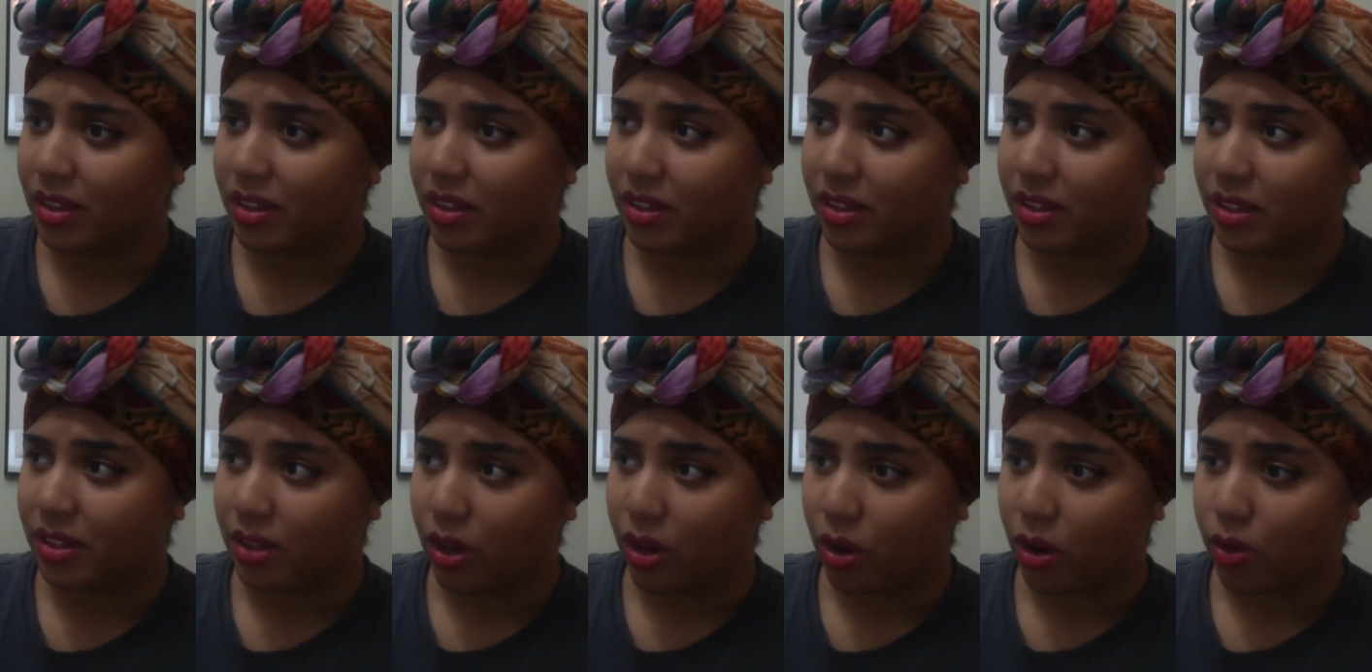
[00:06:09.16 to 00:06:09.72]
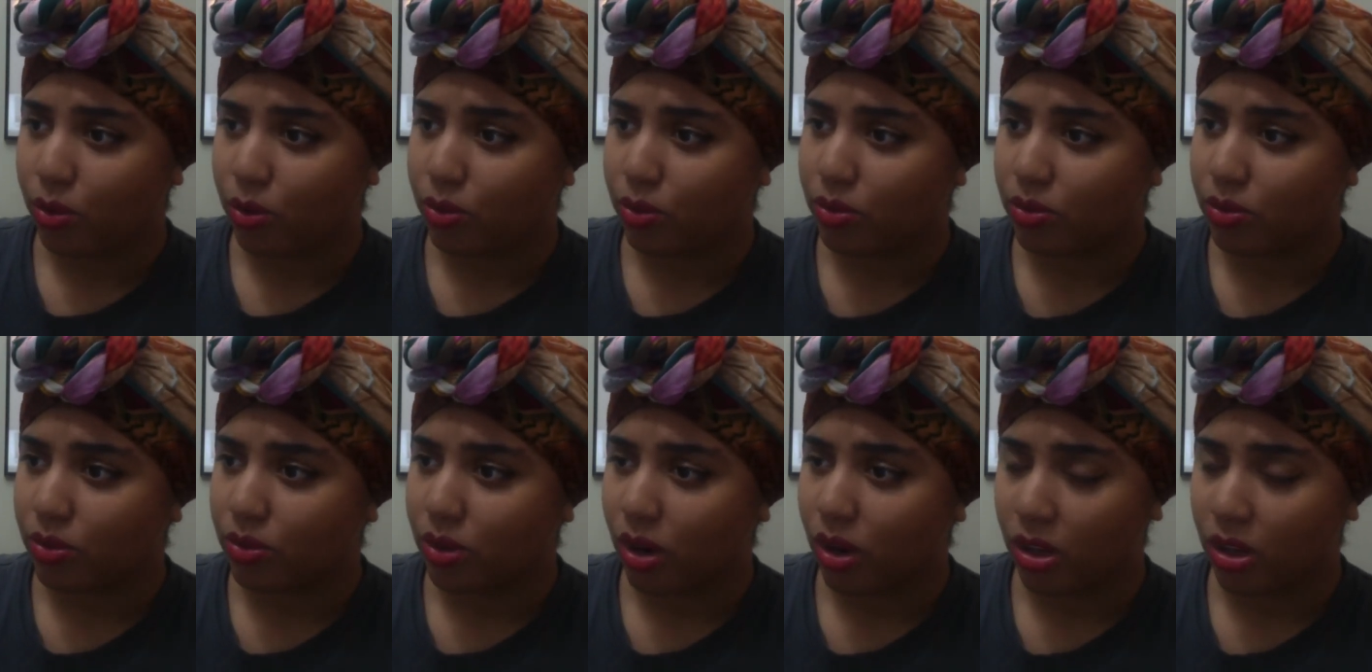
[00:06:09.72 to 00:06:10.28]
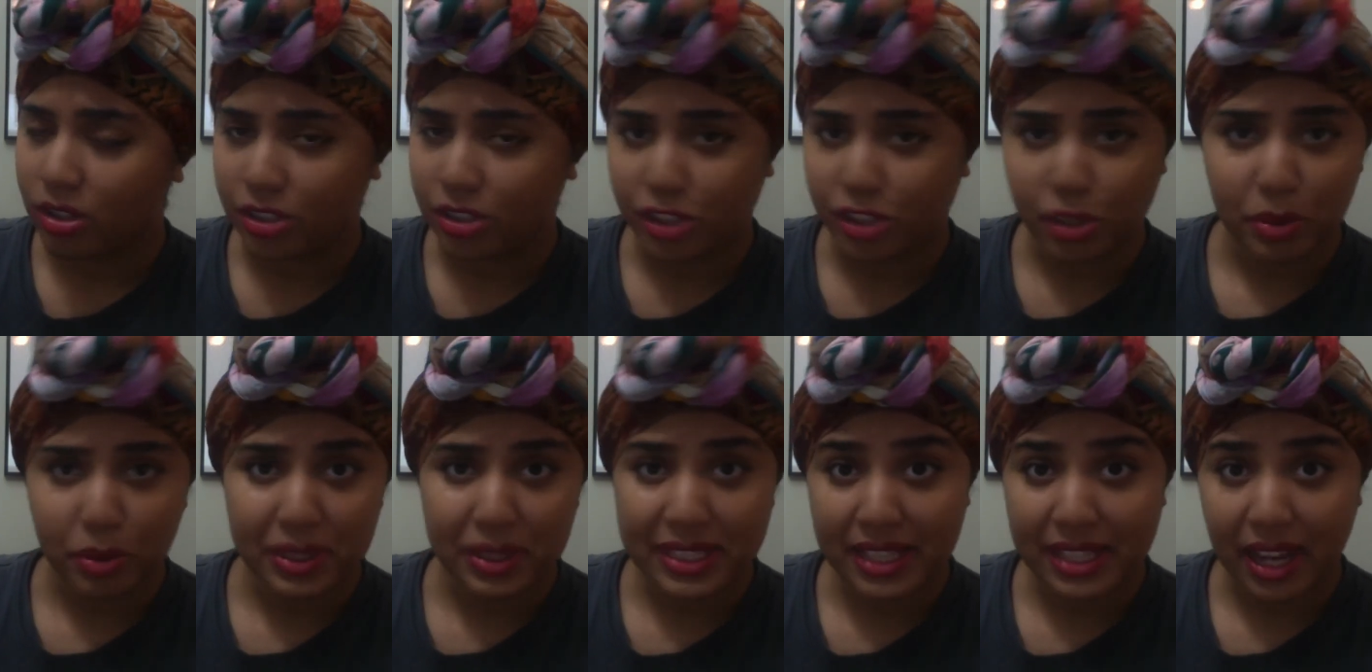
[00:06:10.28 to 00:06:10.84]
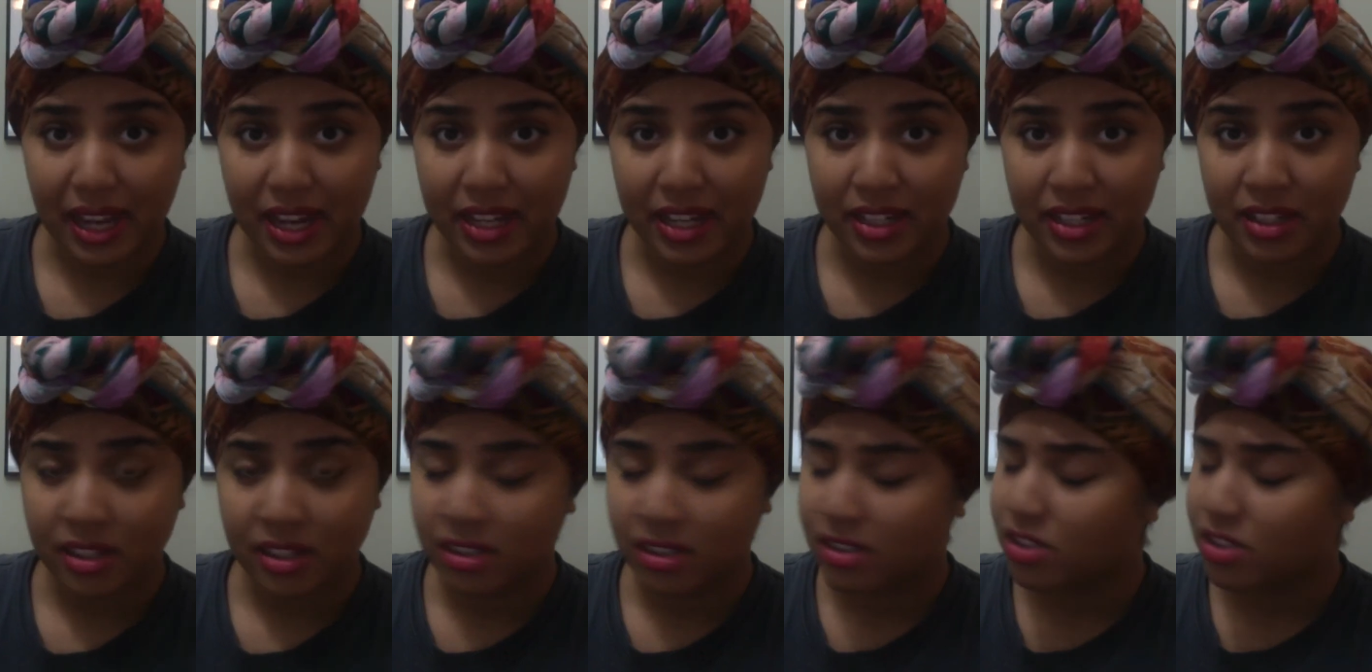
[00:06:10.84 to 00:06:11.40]
you know, on suicide.
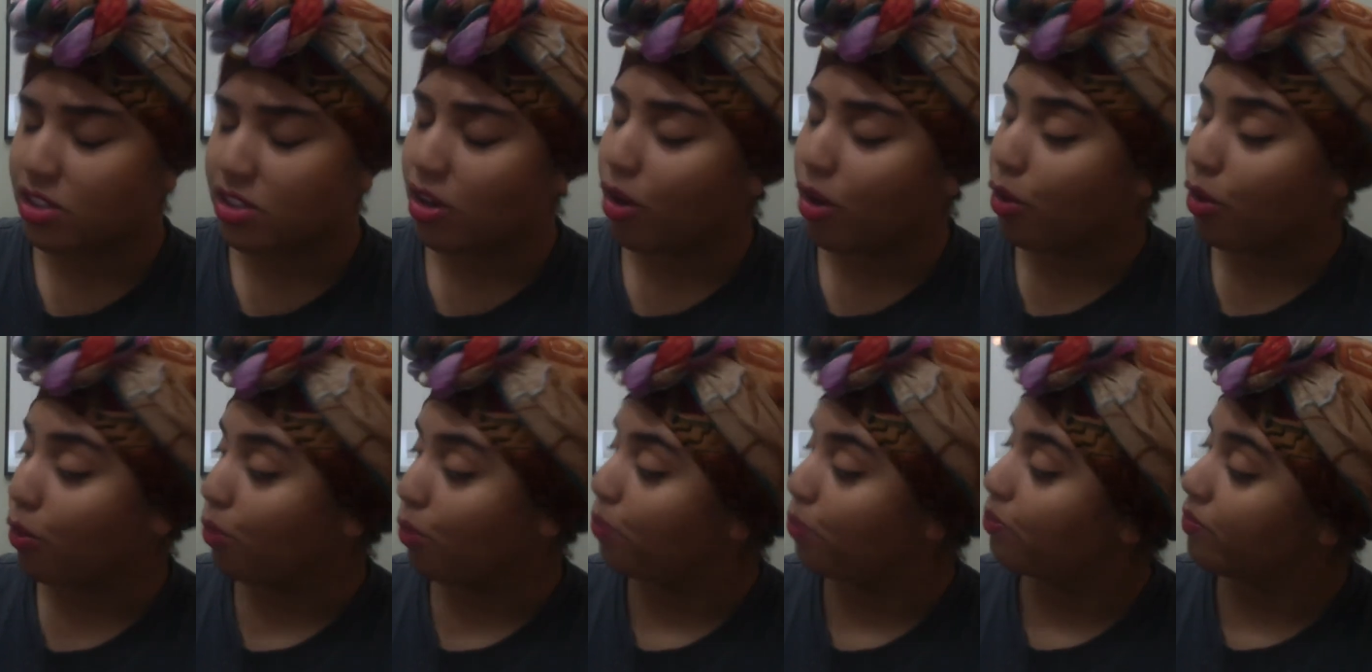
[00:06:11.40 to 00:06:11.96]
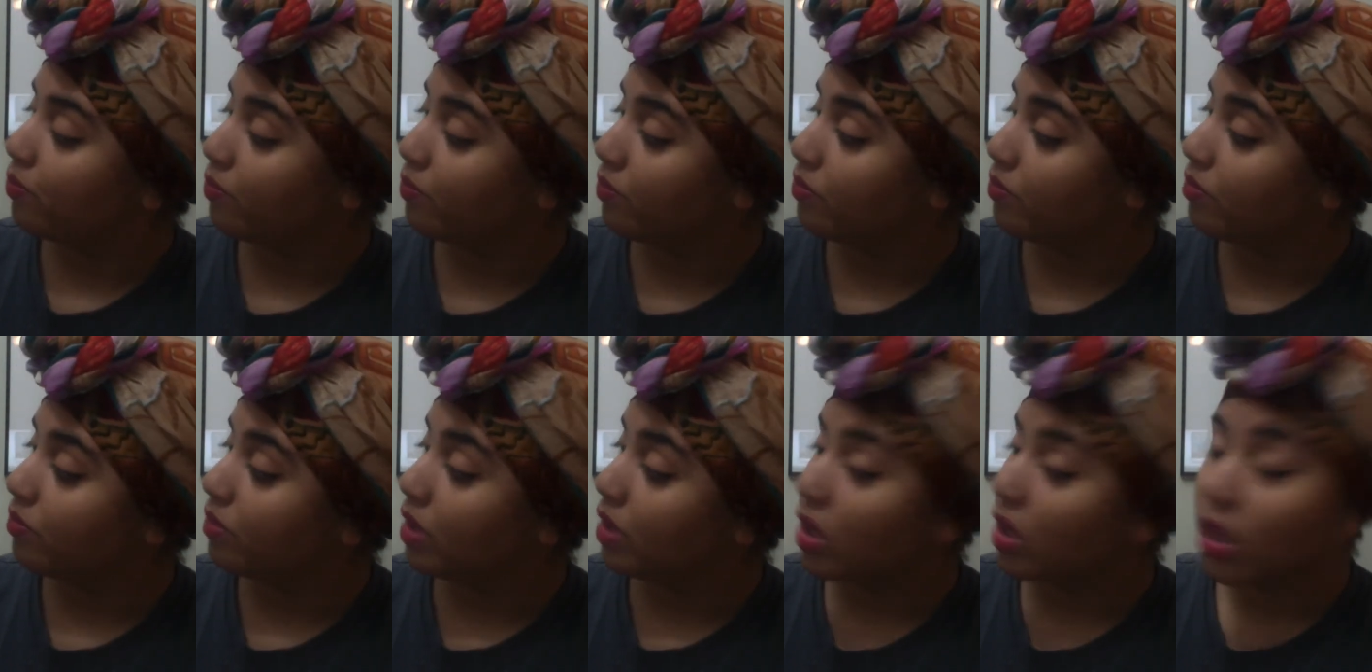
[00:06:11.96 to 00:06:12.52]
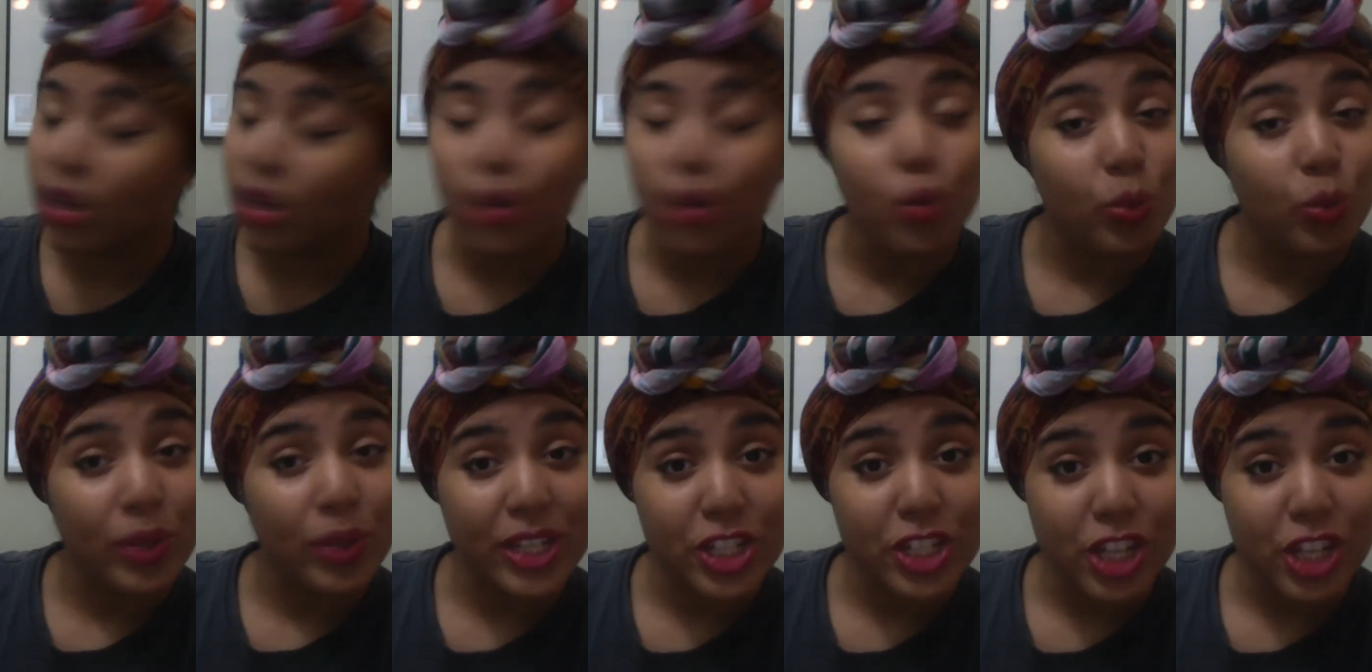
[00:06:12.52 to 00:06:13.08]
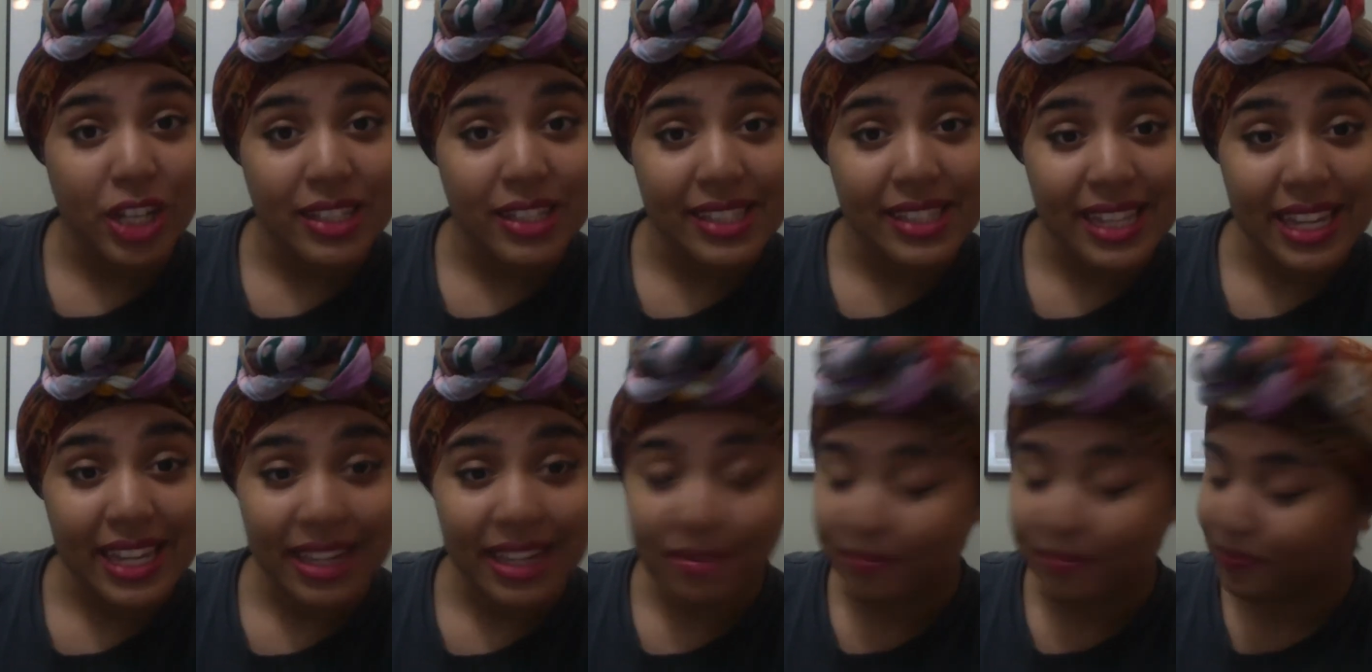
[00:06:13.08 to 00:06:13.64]
So we shall
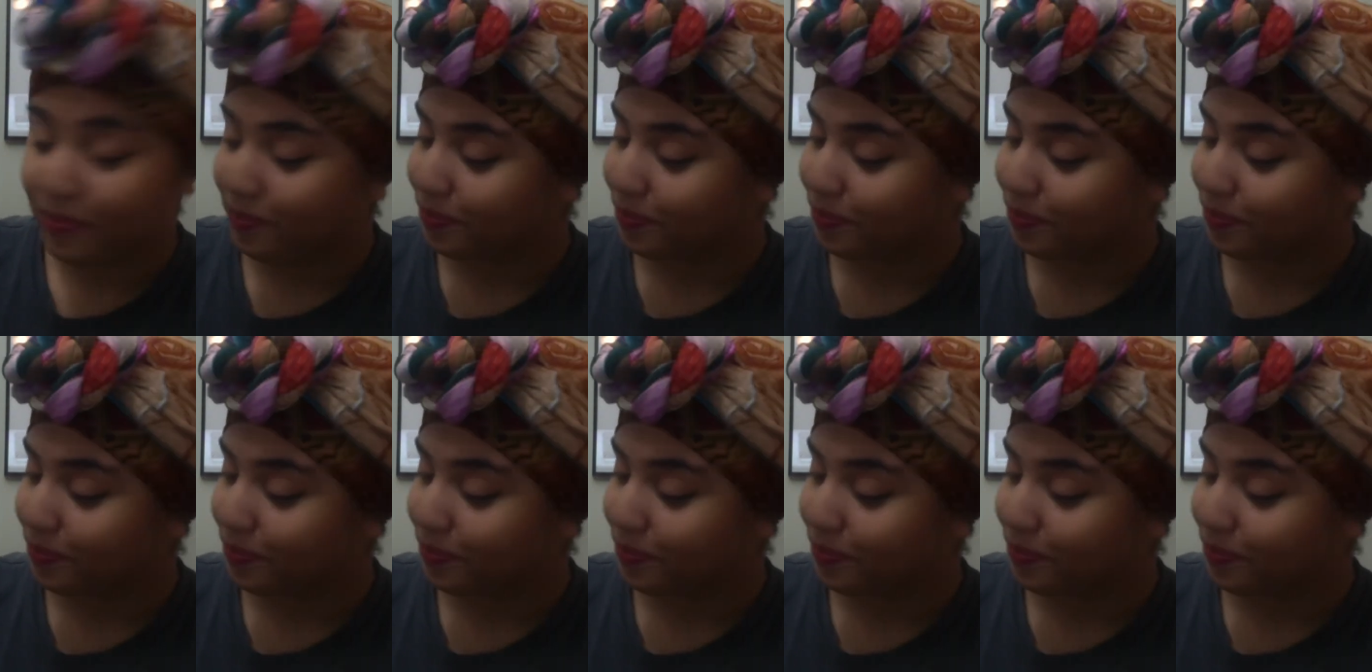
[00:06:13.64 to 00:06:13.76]
see.